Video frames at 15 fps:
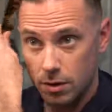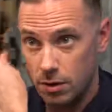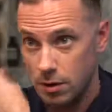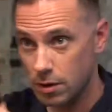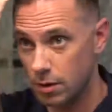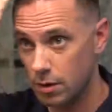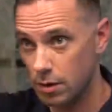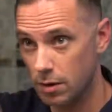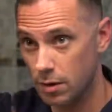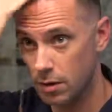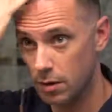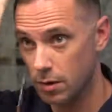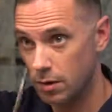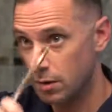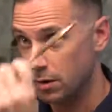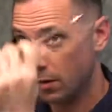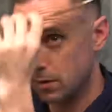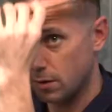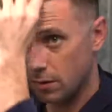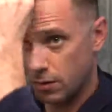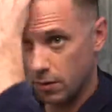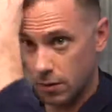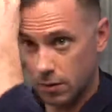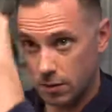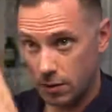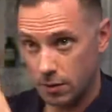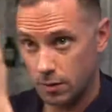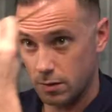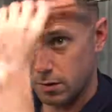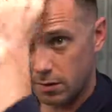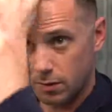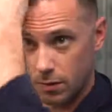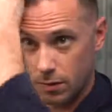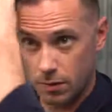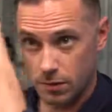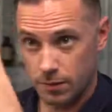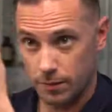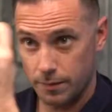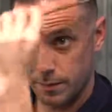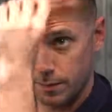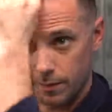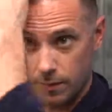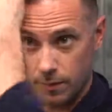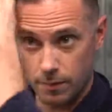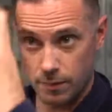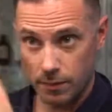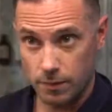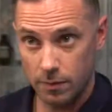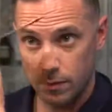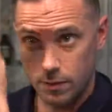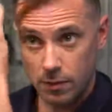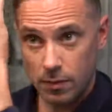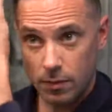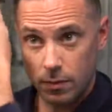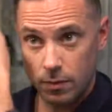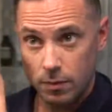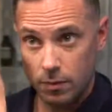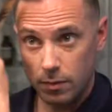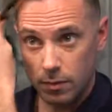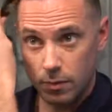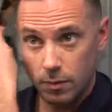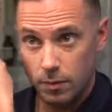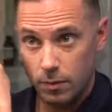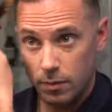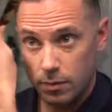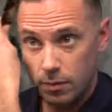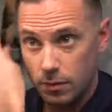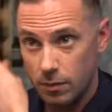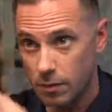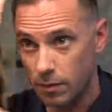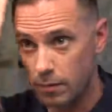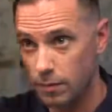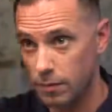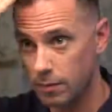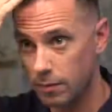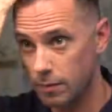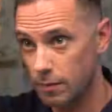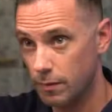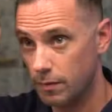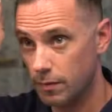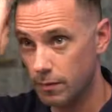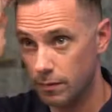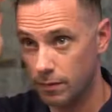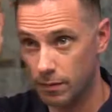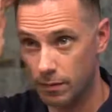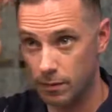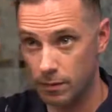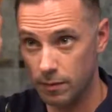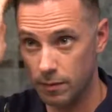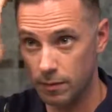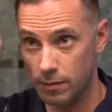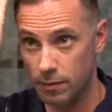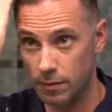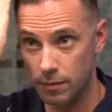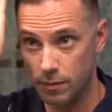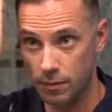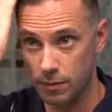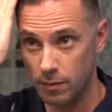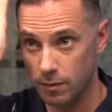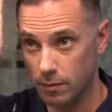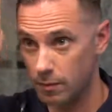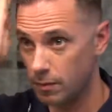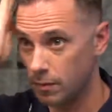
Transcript: [no speech]